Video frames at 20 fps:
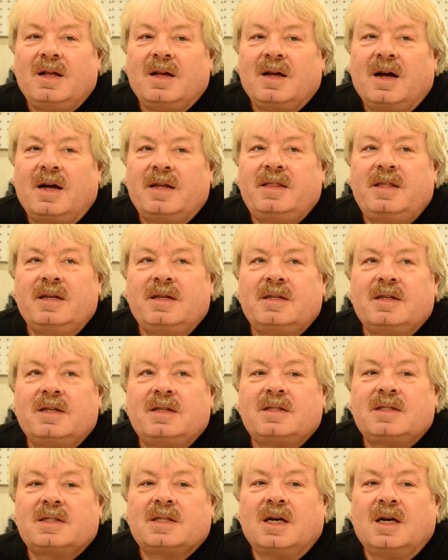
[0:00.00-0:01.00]
I think
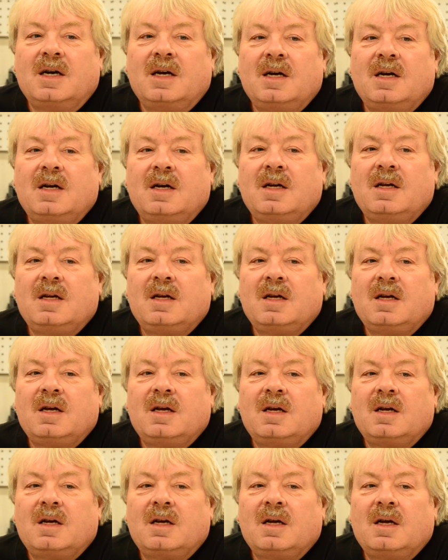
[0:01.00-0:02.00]
it's
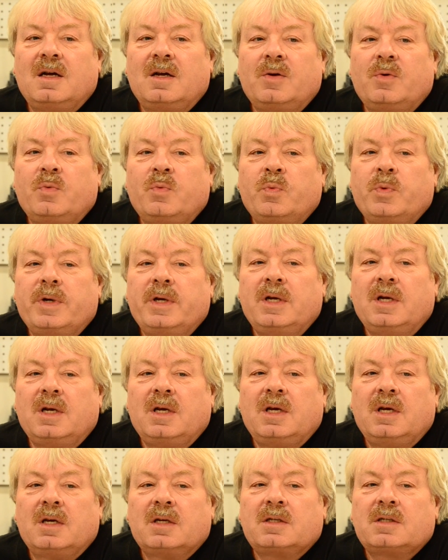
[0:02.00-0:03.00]

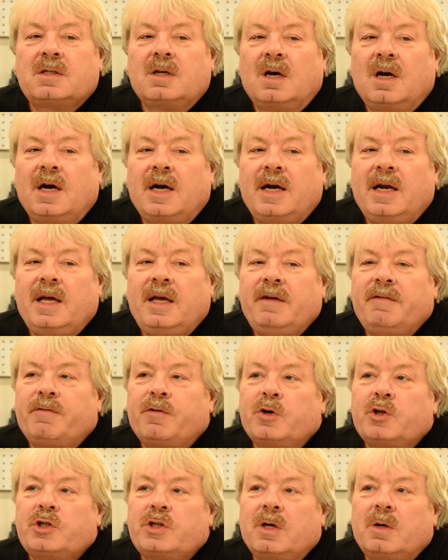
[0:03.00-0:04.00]
really exciting
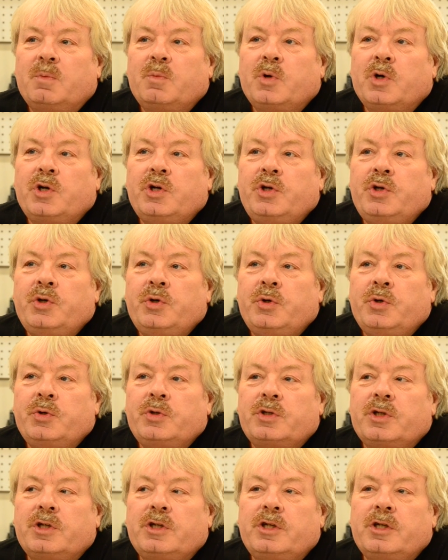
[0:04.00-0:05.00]
for someone
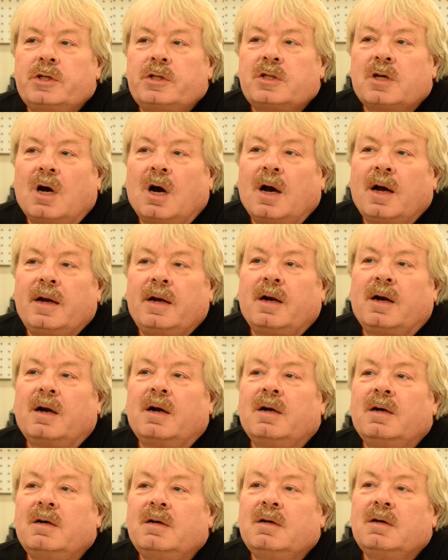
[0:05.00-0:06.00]
who's a
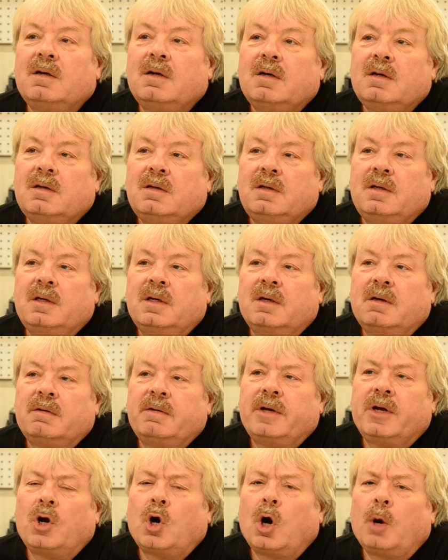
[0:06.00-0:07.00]
designer. In
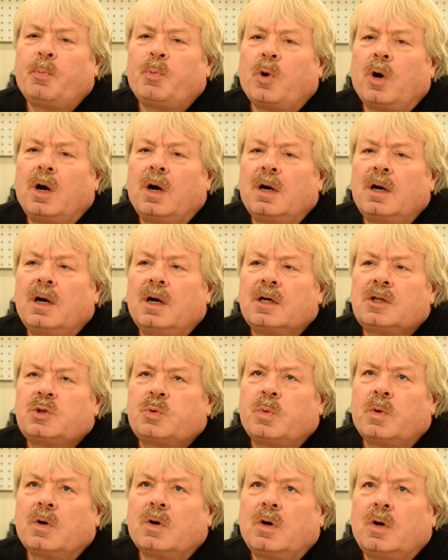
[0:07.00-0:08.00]
our products,
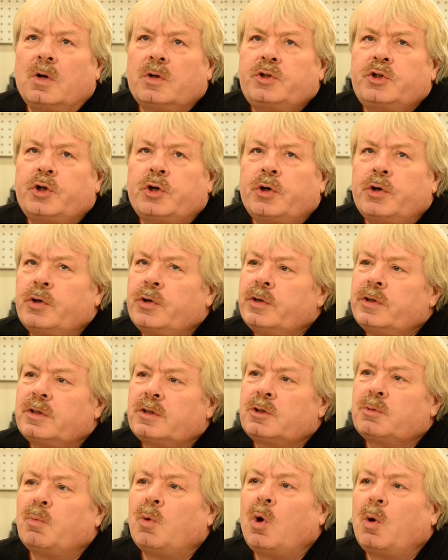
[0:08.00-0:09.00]
we're all turned
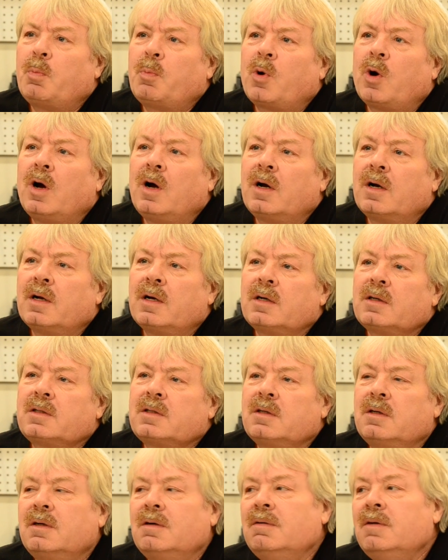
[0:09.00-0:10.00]
small products,
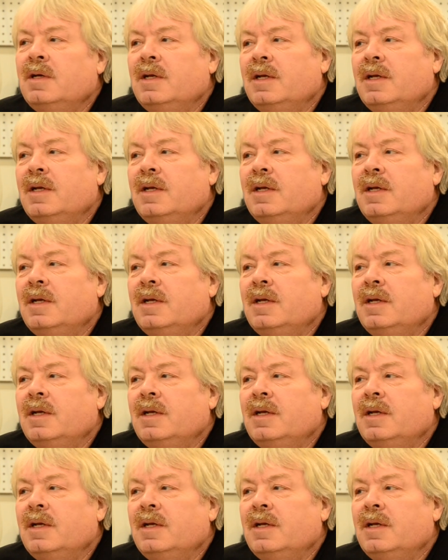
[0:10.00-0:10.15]
so